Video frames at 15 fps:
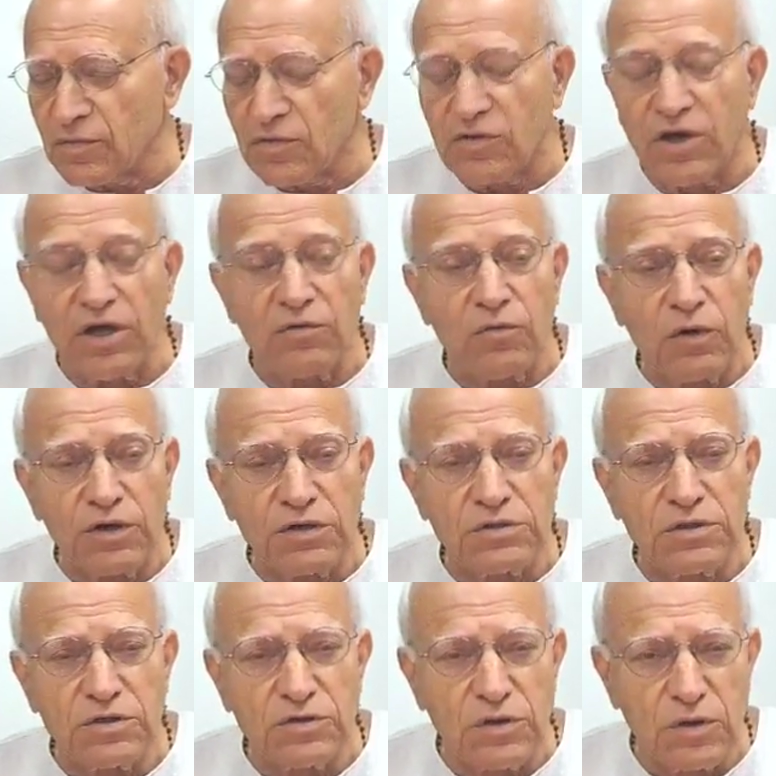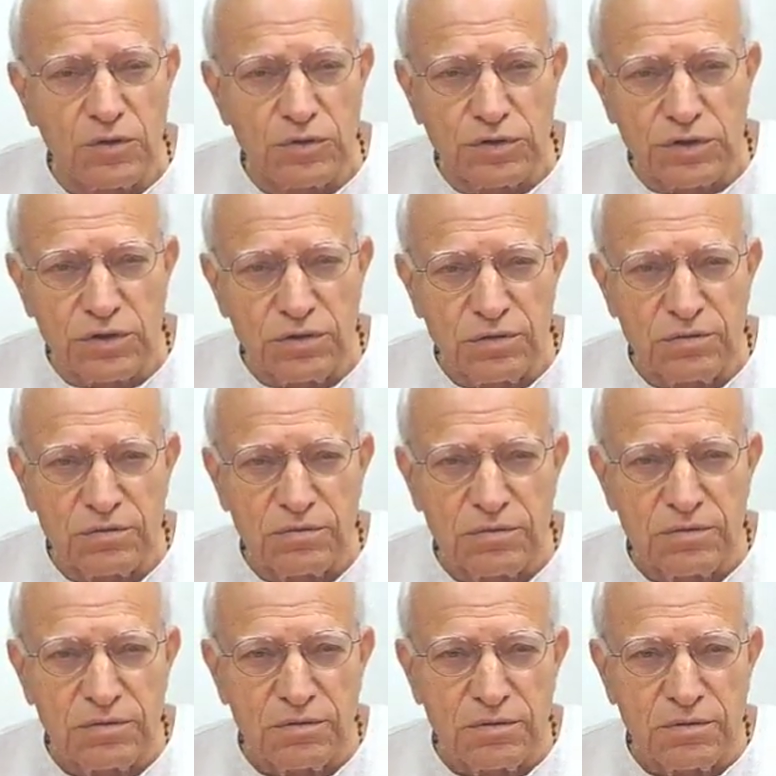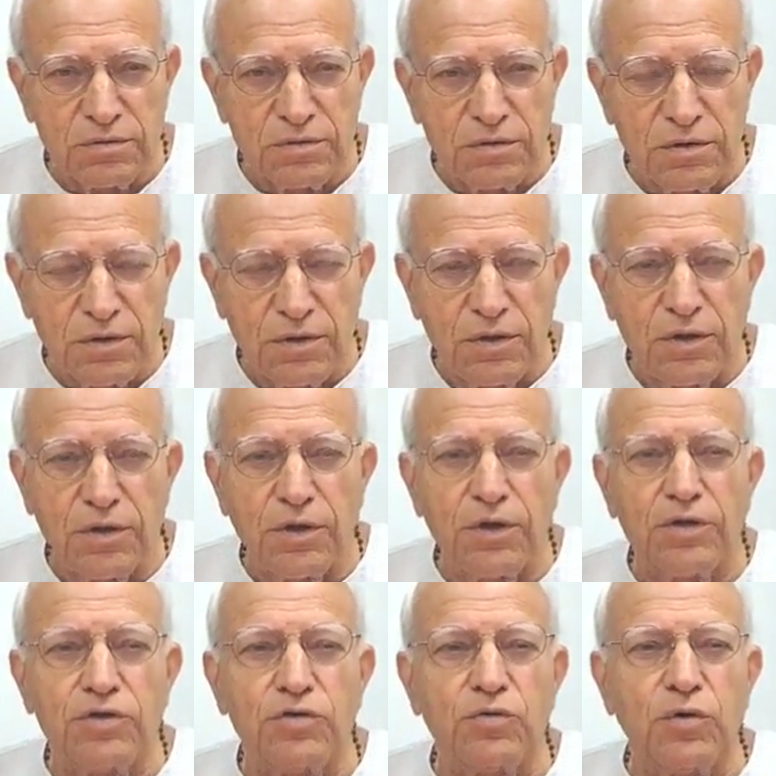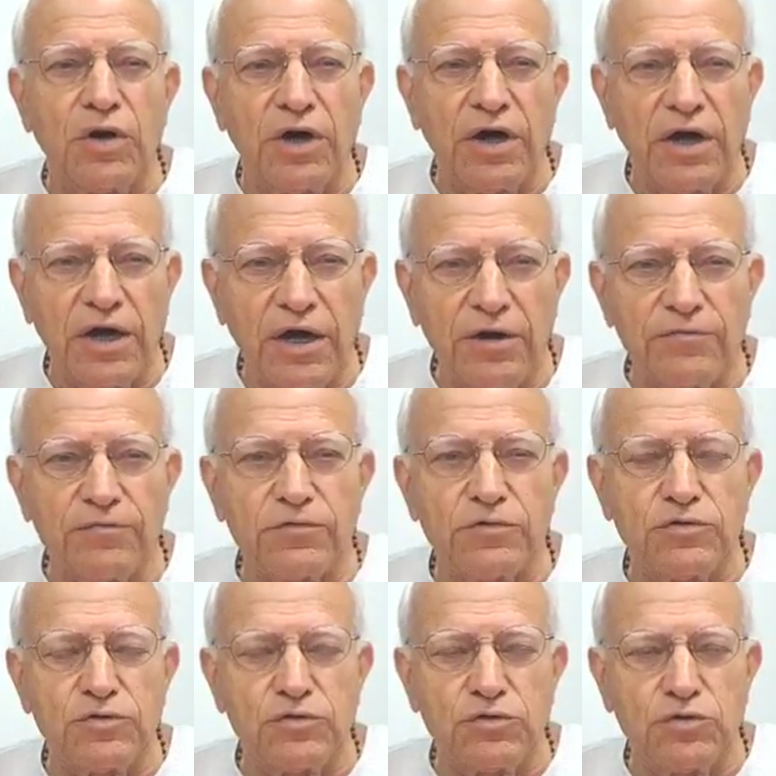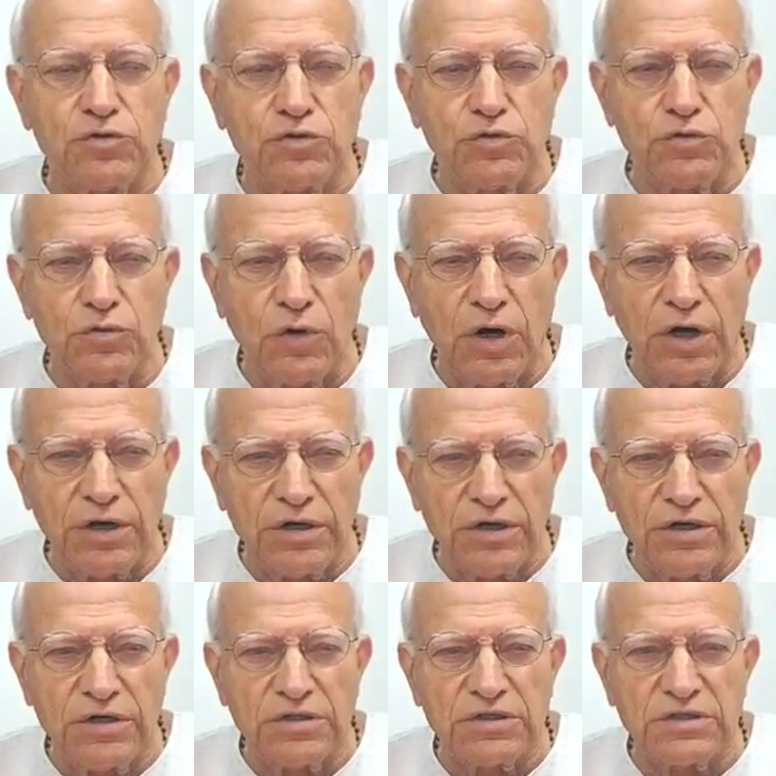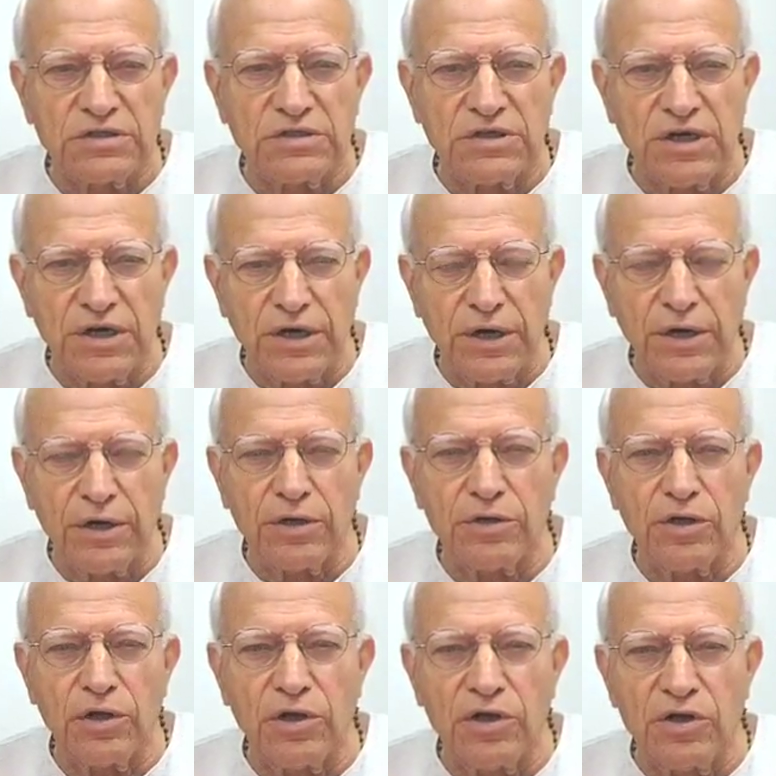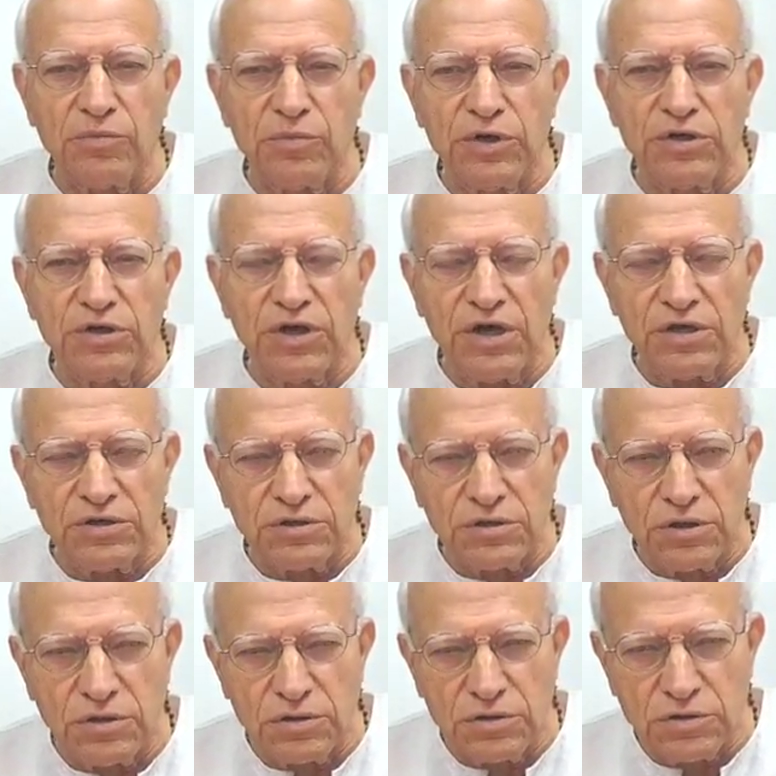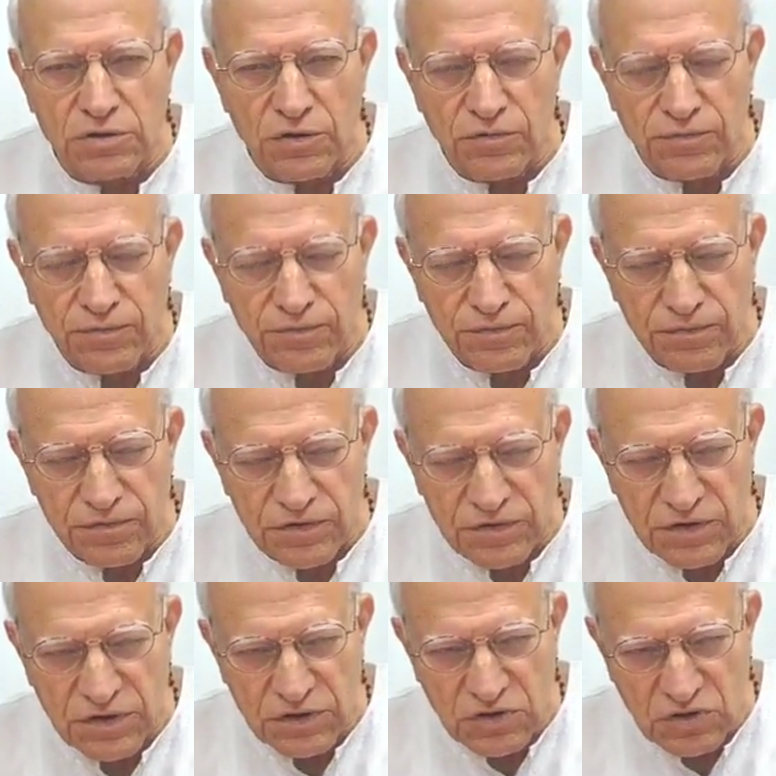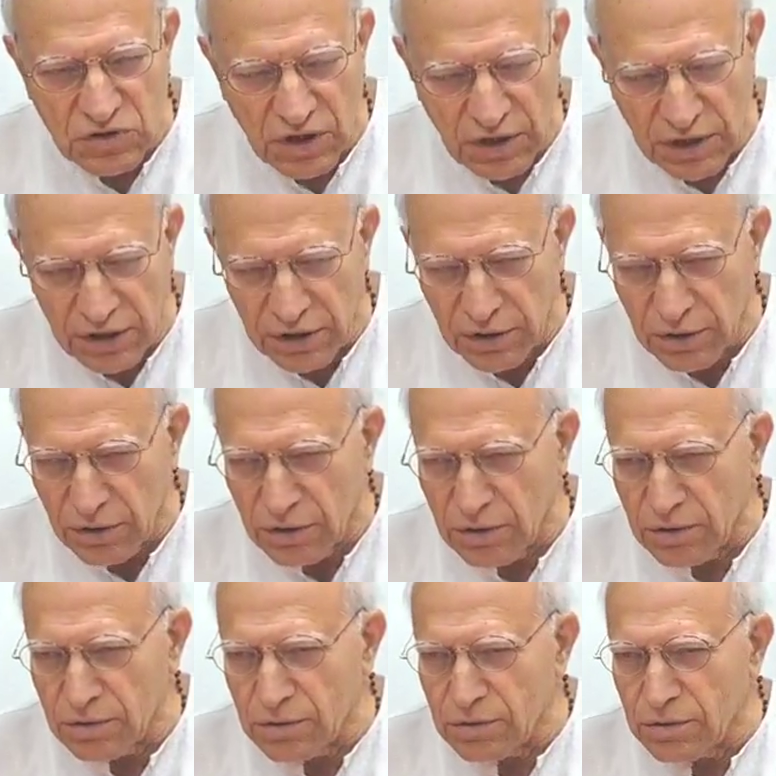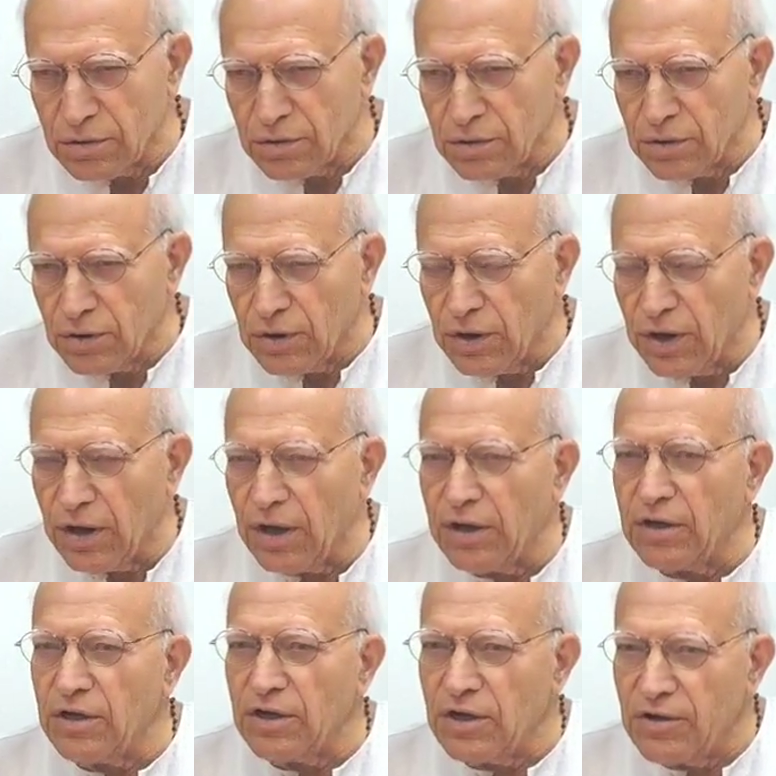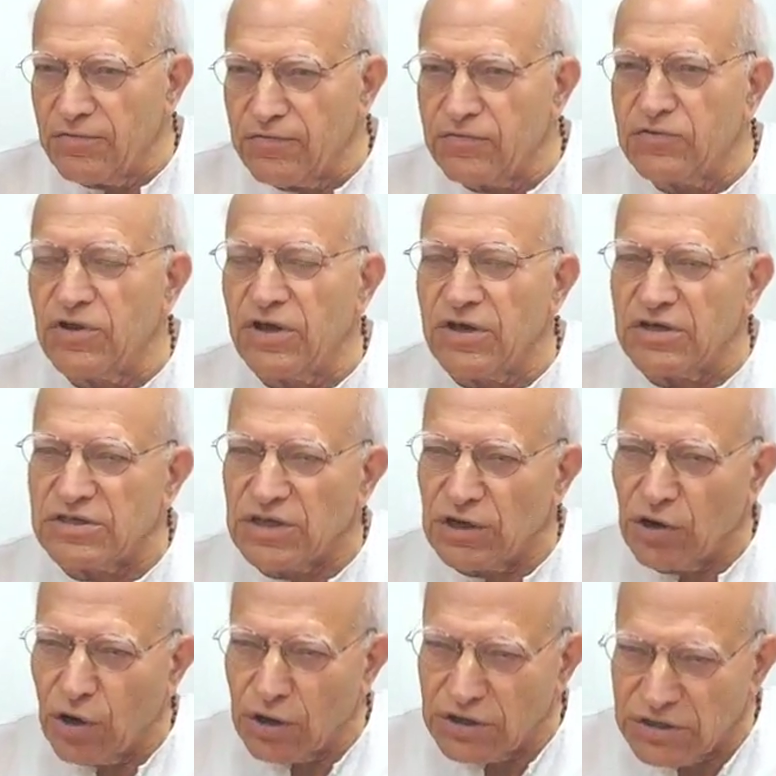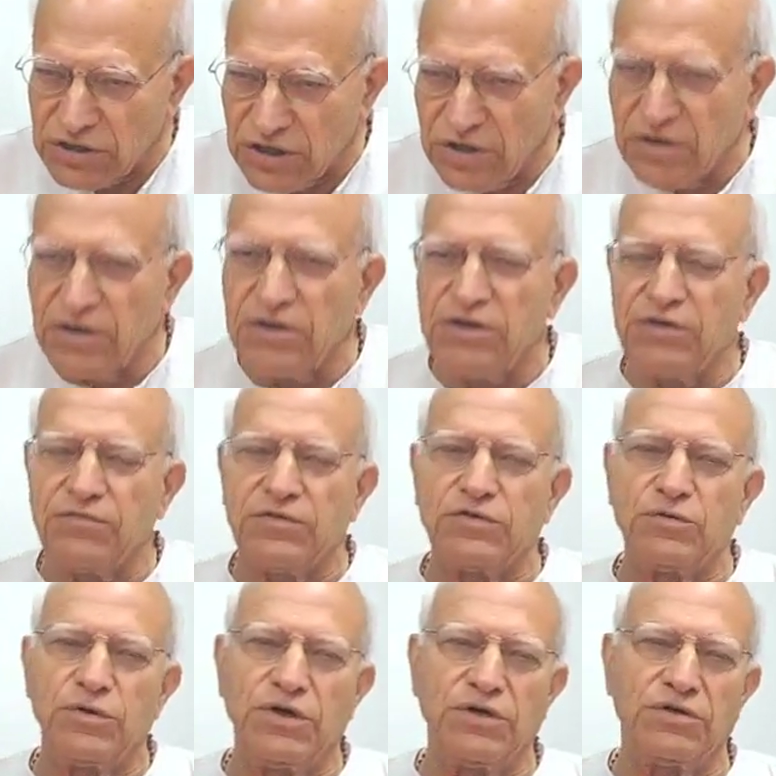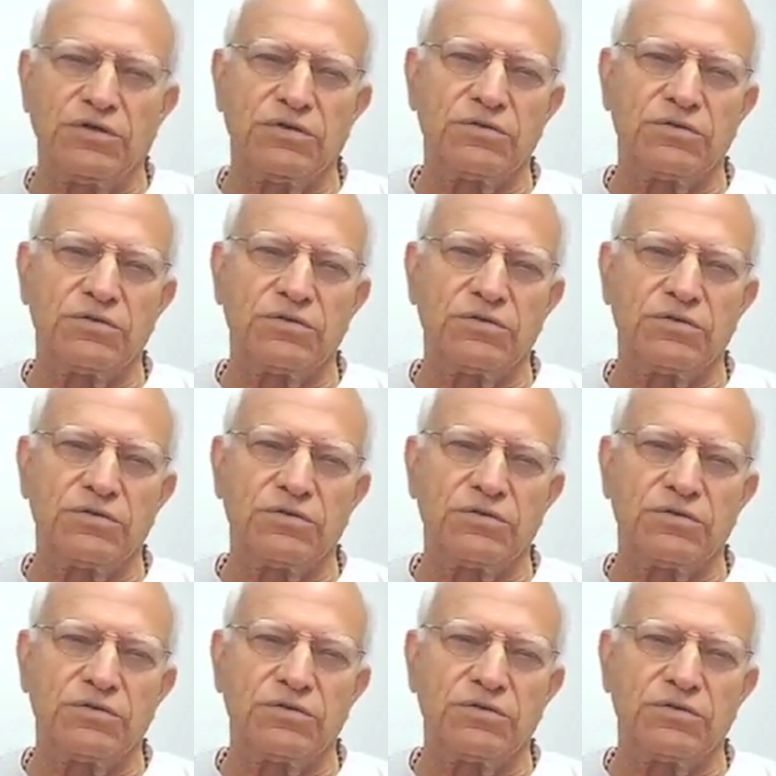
Then what is the solution? You have to understand the limitations of desire, and if there is an alternative to it,